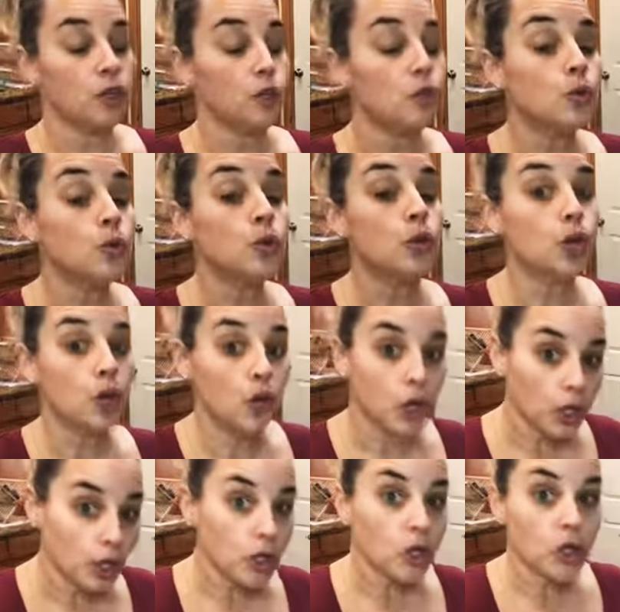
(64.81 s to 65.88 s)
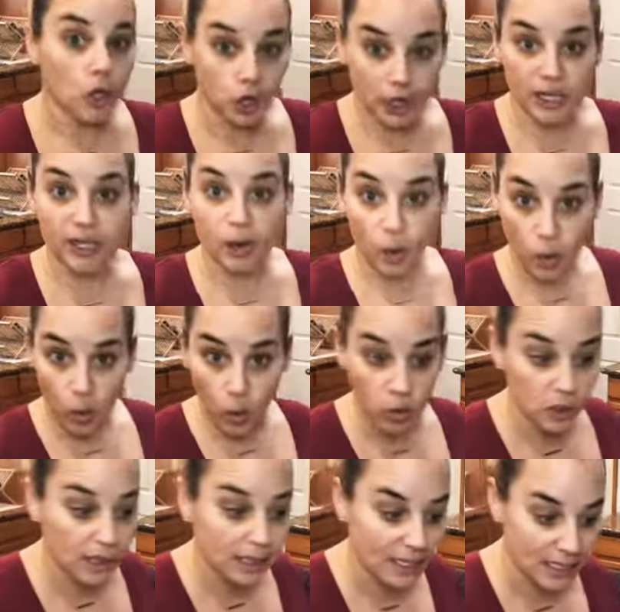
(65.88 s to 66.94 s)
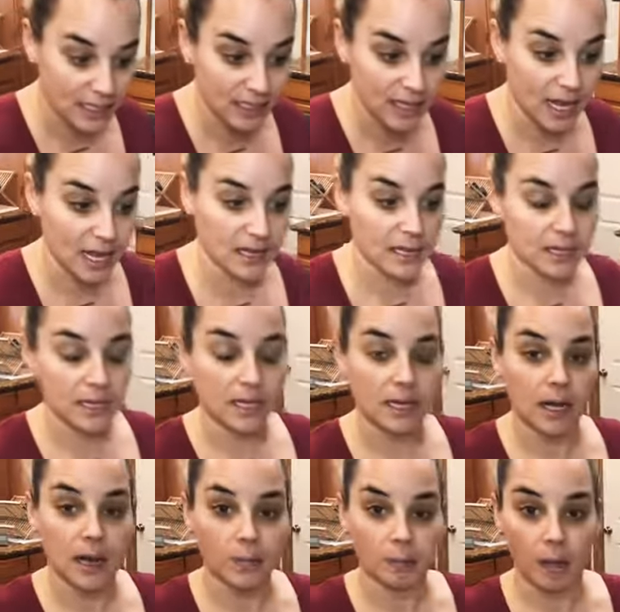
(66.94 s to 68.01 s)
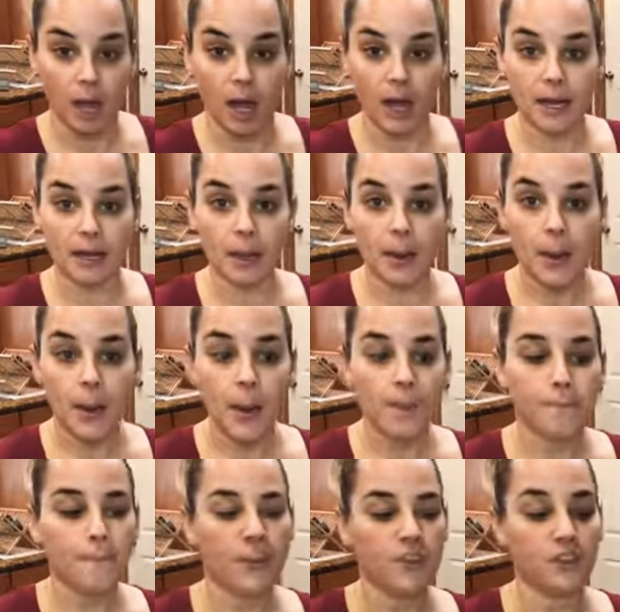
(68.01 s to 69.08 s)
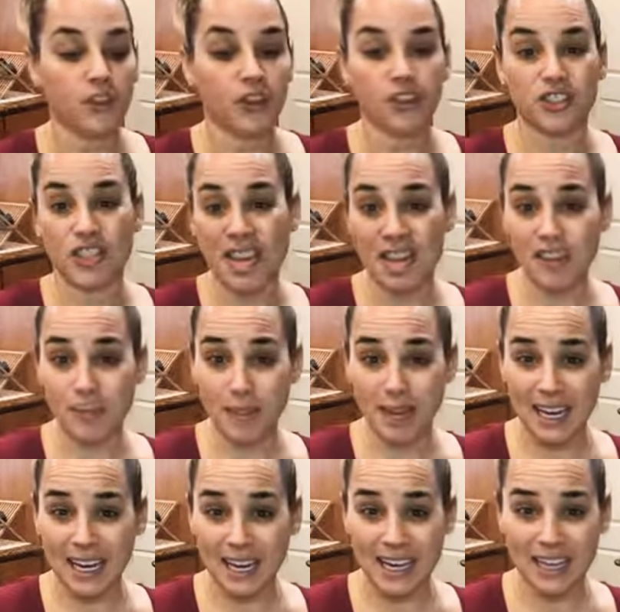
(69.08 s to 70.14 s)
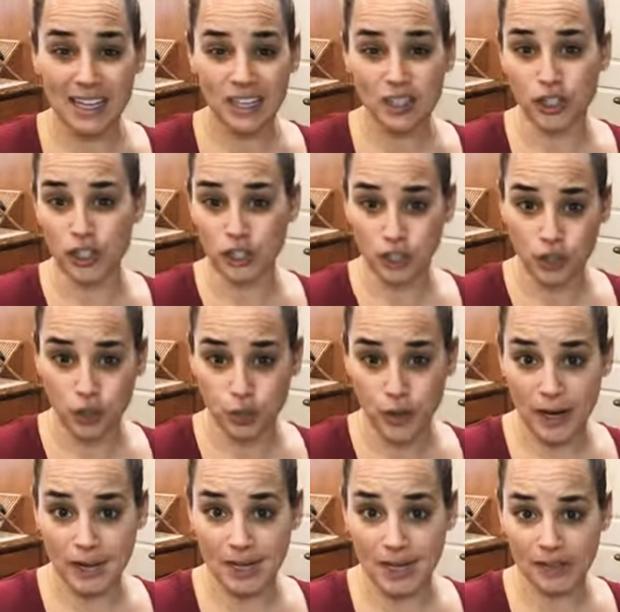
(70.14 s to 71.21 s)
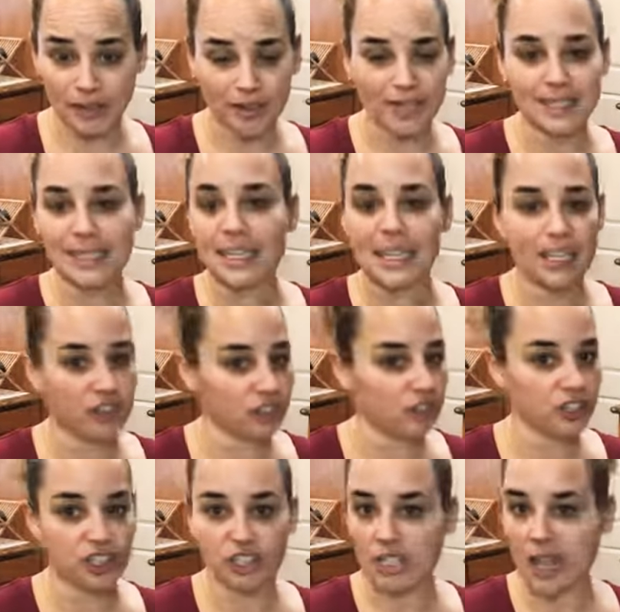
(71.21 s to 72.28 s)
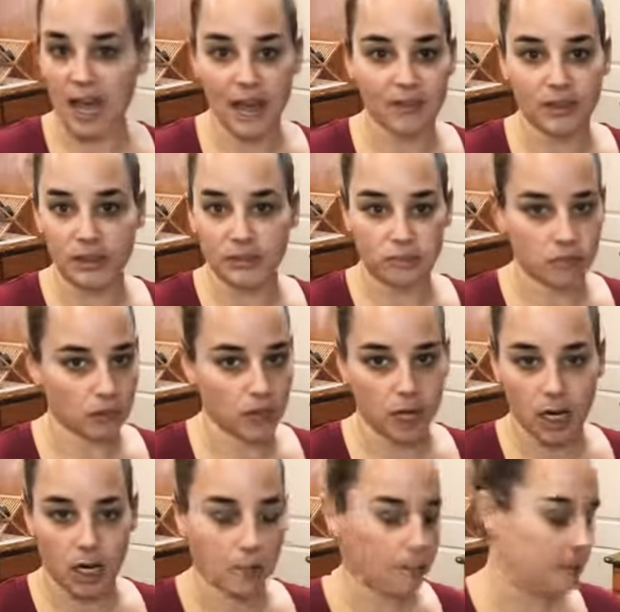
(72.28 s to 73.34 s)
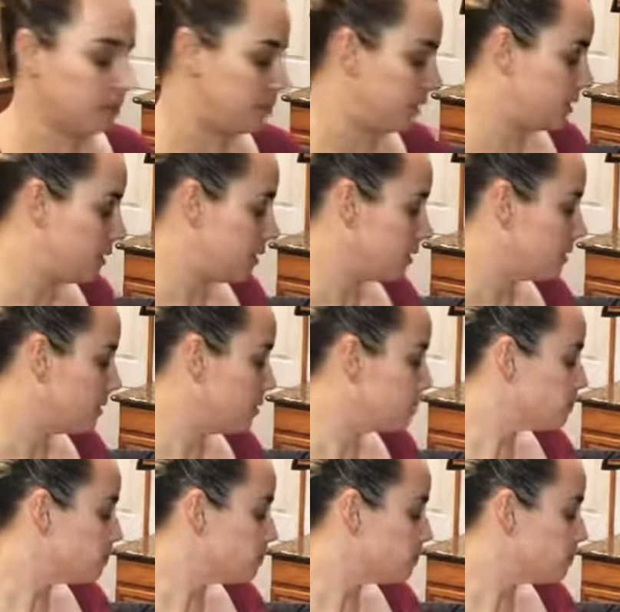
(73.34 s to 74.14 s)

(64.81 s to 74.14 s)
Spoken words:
You could cook it whole inside the pot, but for the sake of making it easier to shred later, it's easier to just have it, cut it up in pieces.